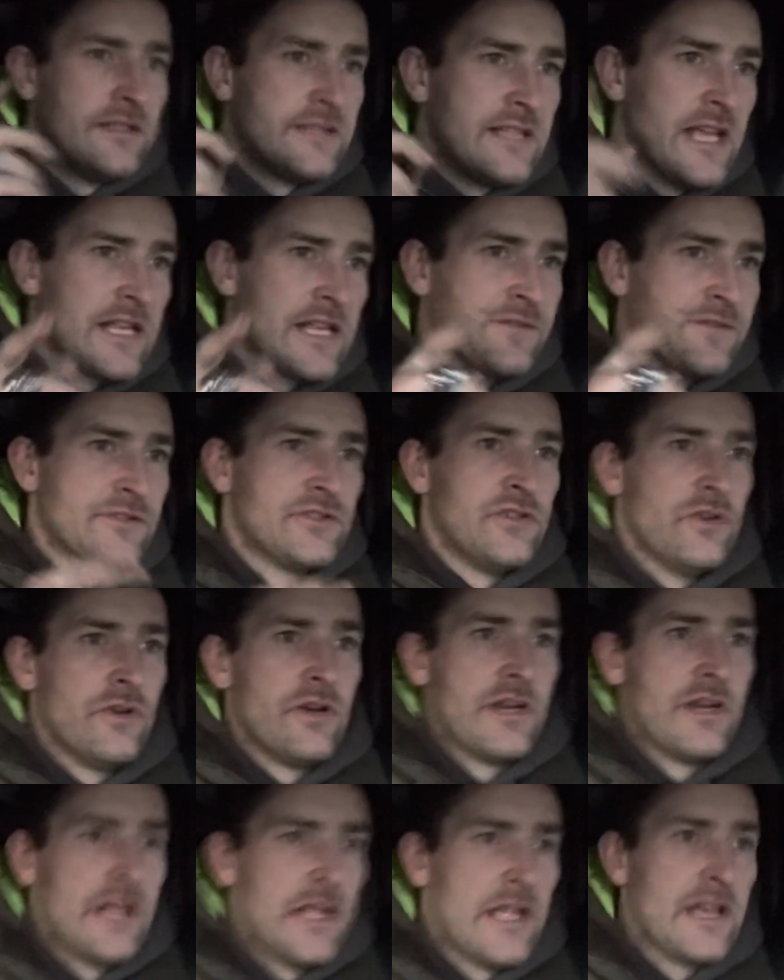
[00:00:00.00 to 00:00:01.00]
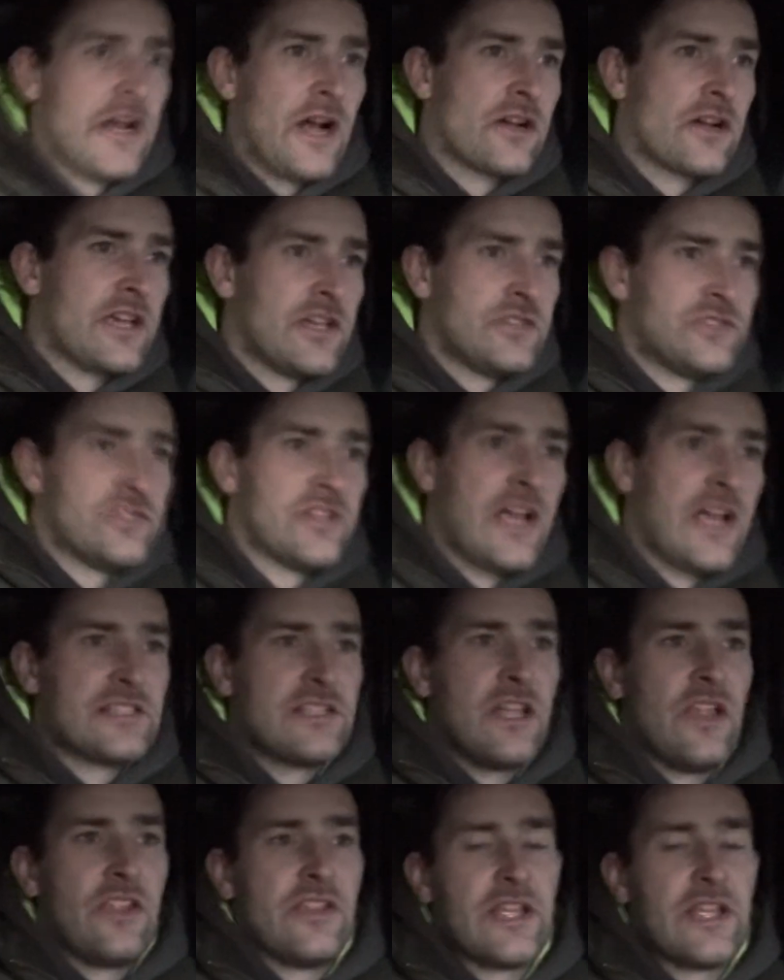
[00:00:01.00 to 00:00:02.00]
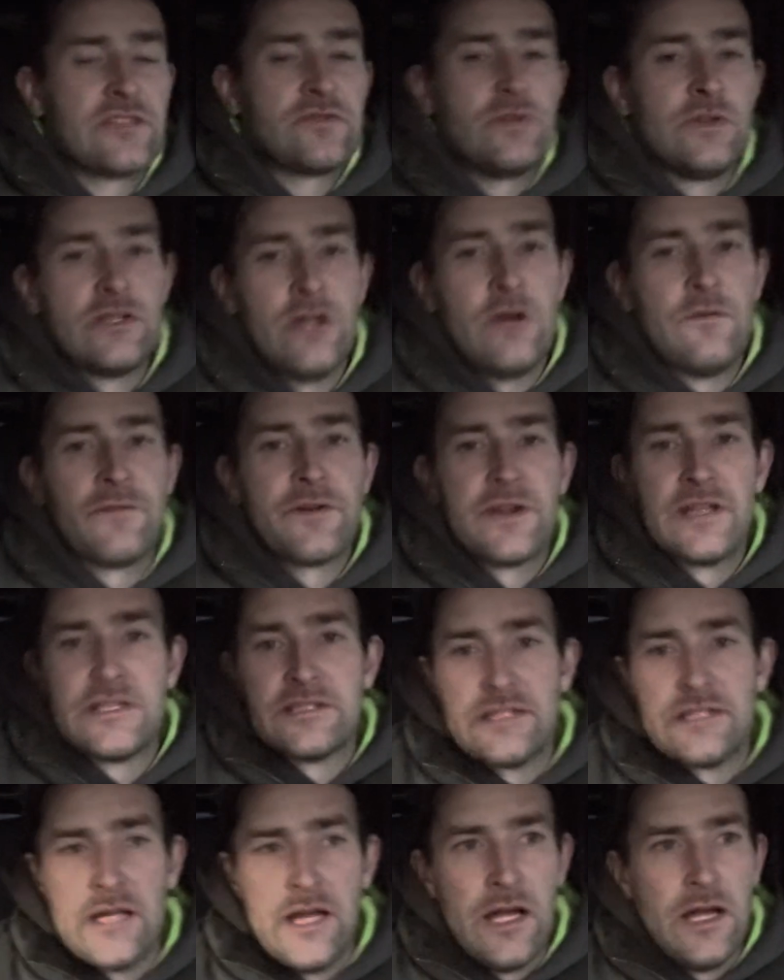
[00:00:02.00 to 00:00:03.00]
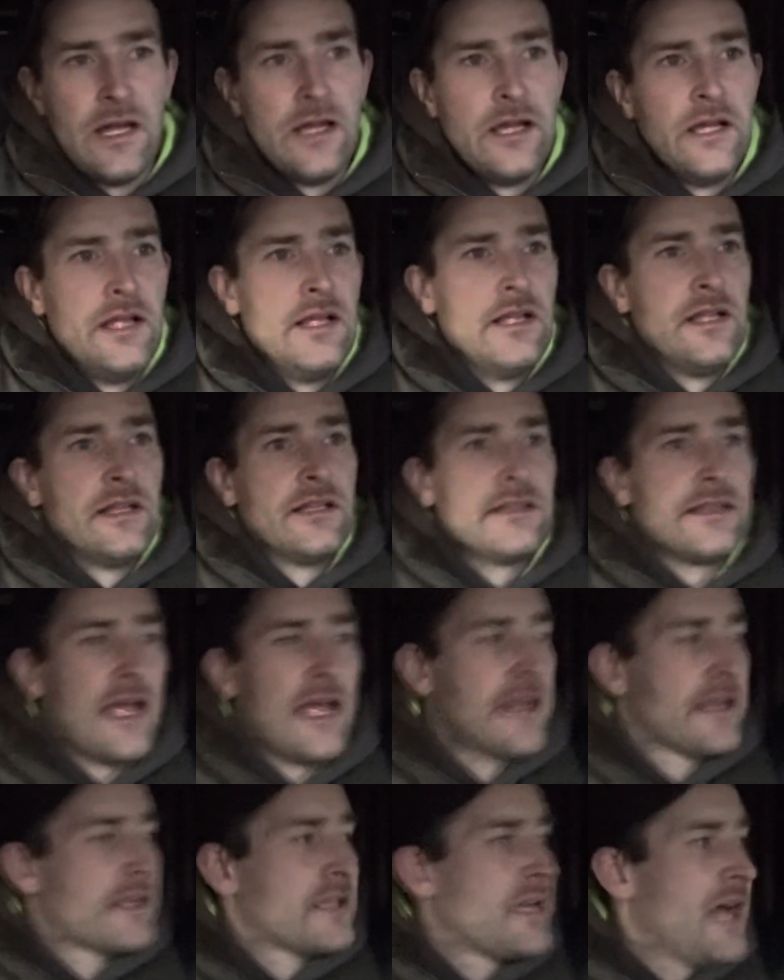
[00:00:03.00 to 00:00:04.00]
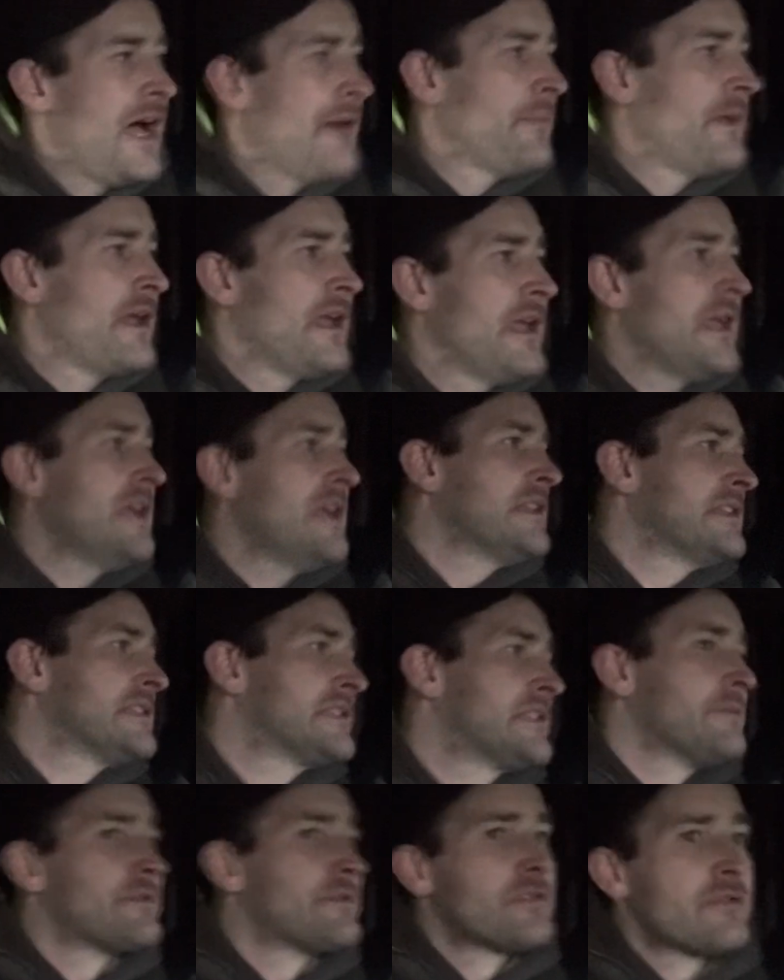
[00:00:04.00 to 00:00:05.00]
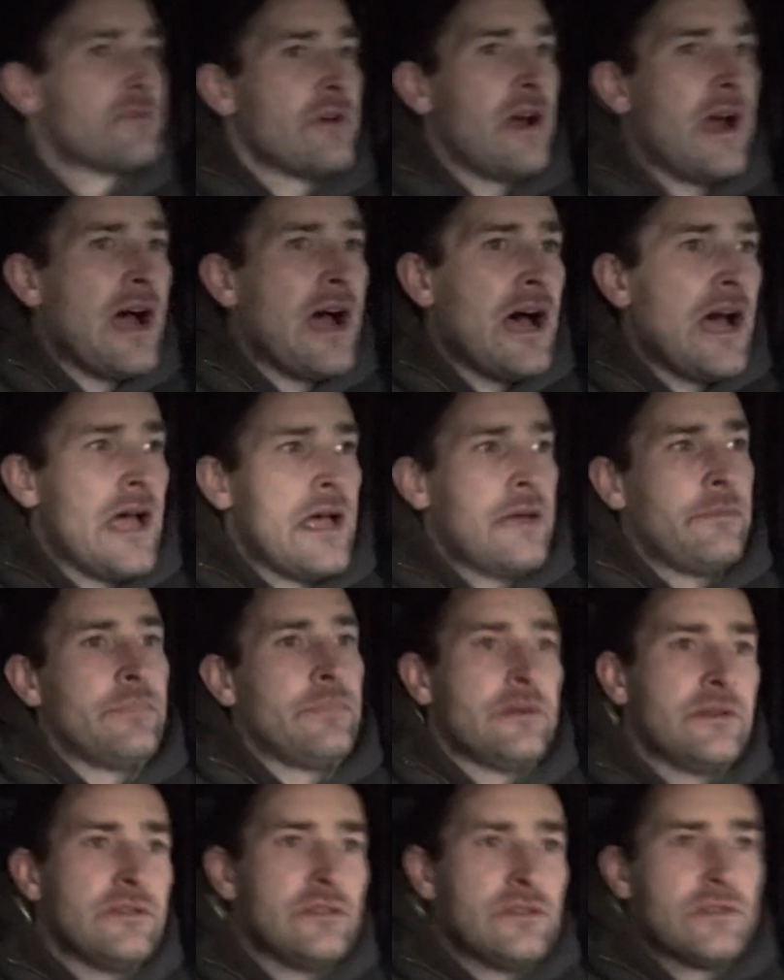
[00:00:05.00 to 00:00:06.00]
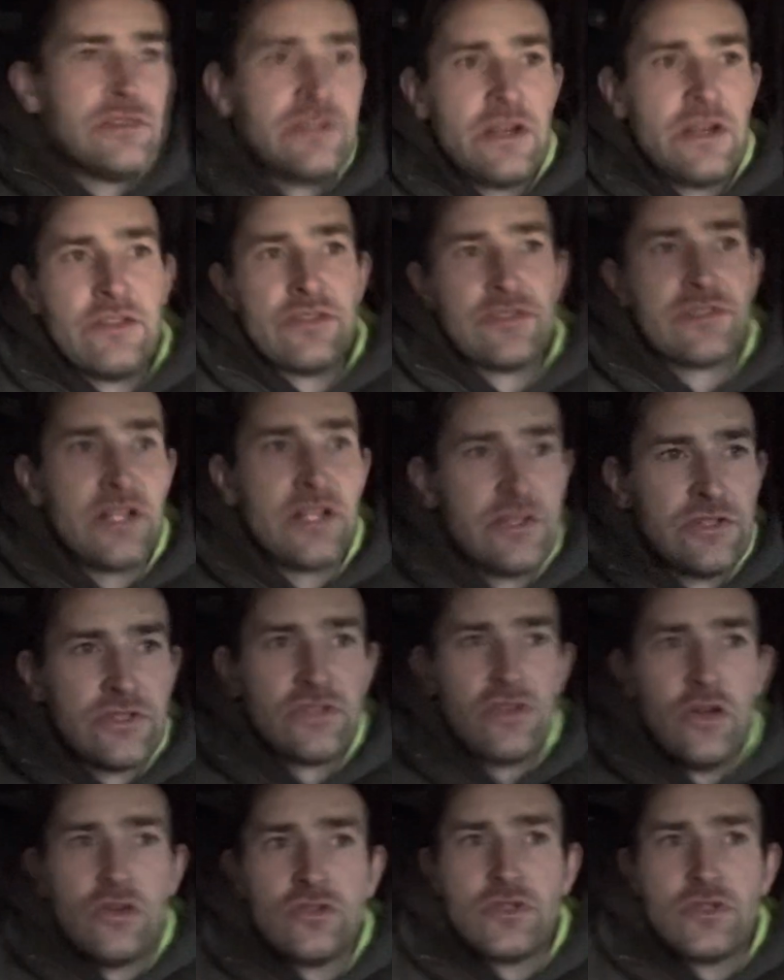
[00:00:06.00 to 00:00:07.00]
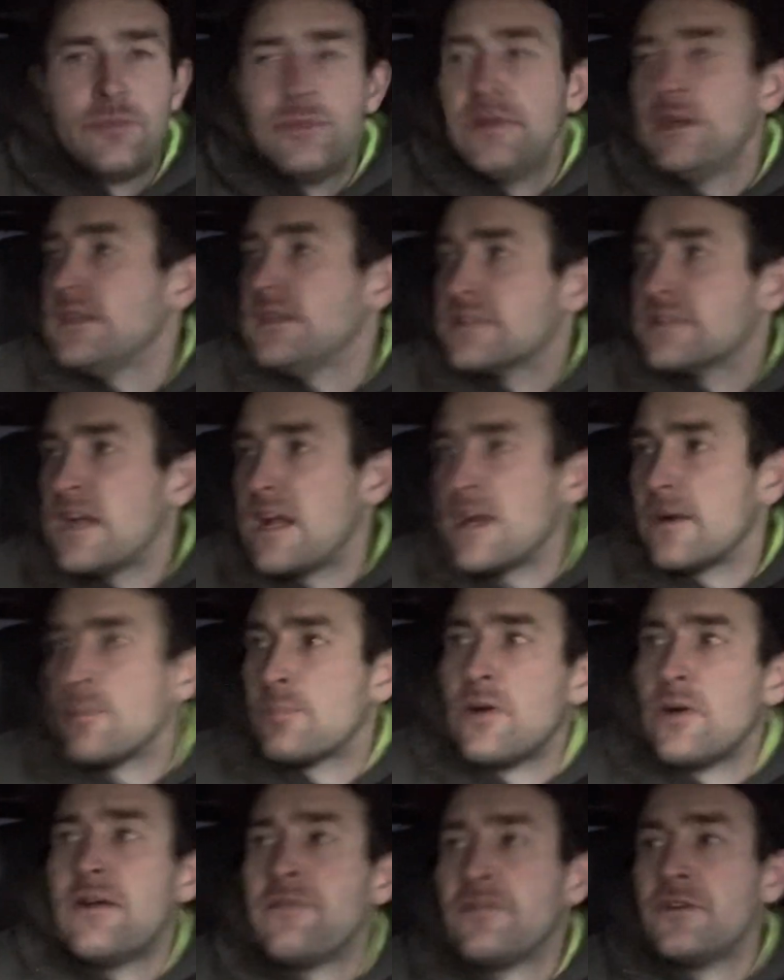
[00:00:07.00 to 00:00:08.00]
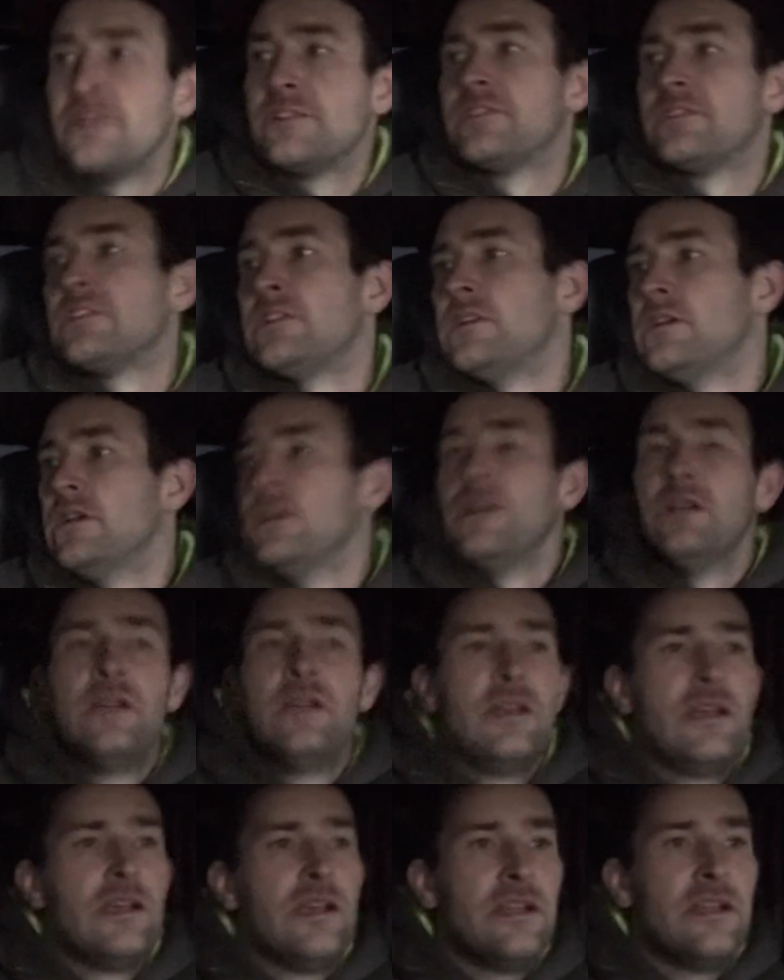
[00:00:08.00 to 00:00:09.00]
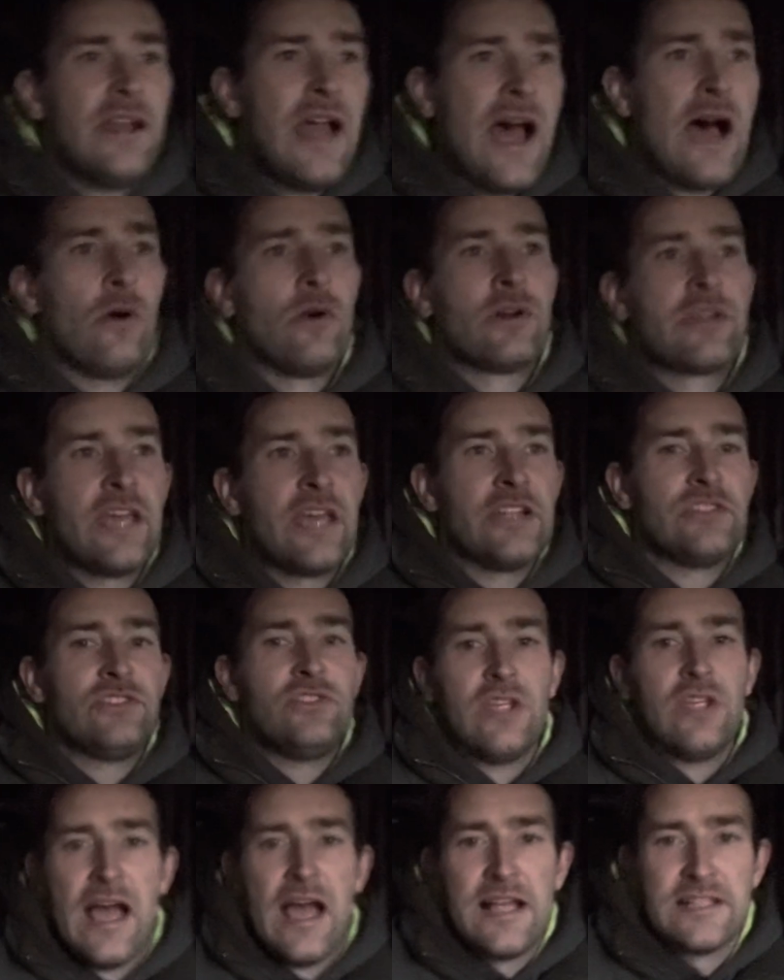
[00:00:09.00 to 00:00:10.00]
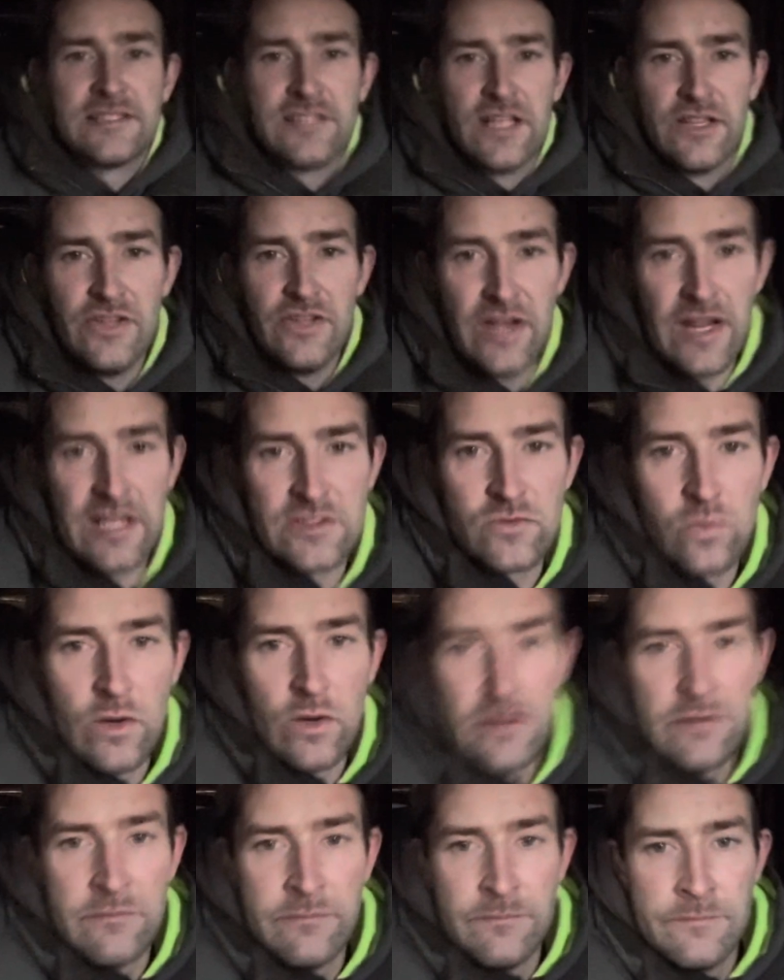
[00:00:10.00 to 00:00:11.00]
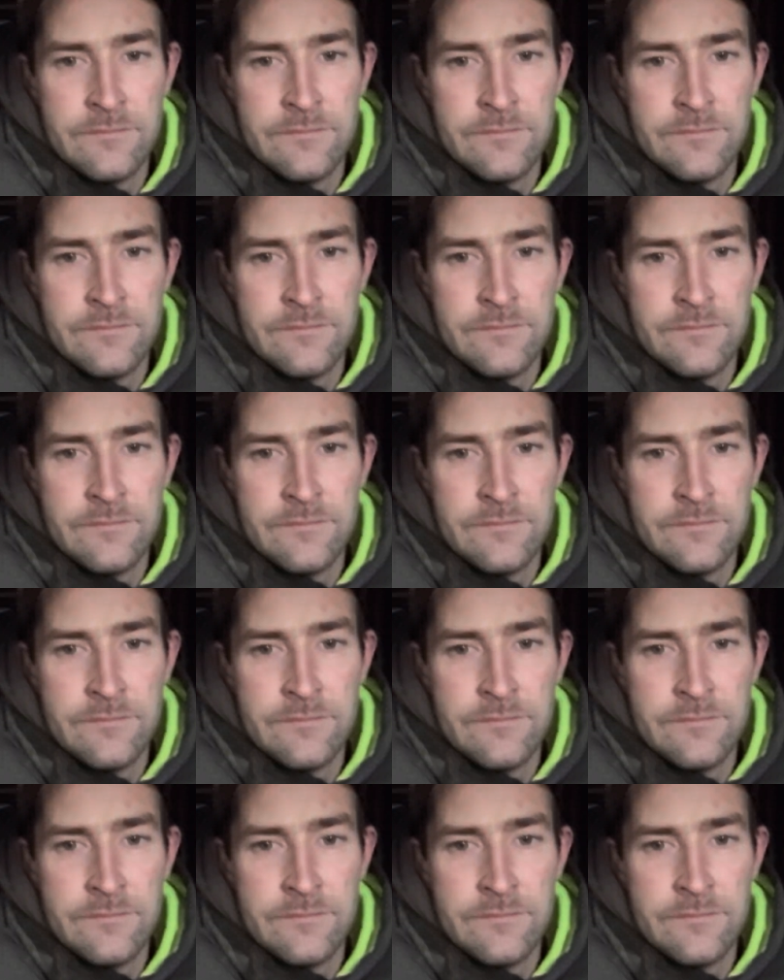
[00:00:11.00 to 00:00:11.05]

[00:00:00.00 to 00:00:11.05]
Thanks for tuning in. I'll catch you guys on the next one. Don't forget to like, comment, and subscribe. And share this on your social media site of preference. Now I will catch you guys on the next one.